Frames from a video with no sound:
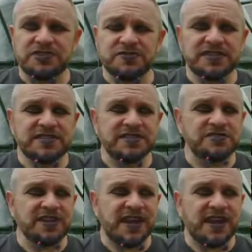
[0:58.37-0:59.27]
century and a
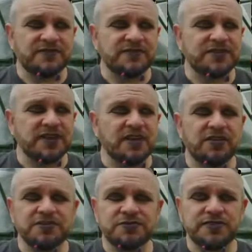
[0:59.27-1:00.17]
half of psychology
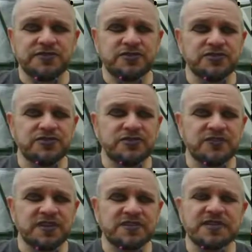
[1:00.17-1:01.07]
research shows us
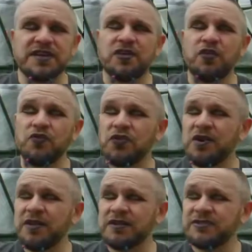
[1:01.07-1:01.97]
that overall
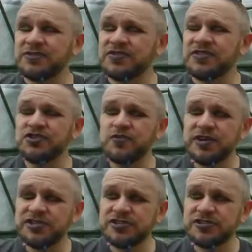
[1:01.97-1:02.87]
your
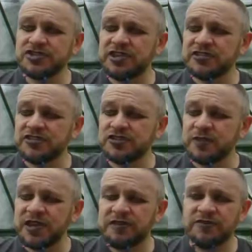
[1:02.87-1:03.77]
situation changes your
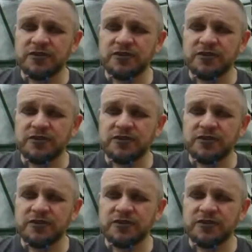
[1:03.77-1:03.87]
behavior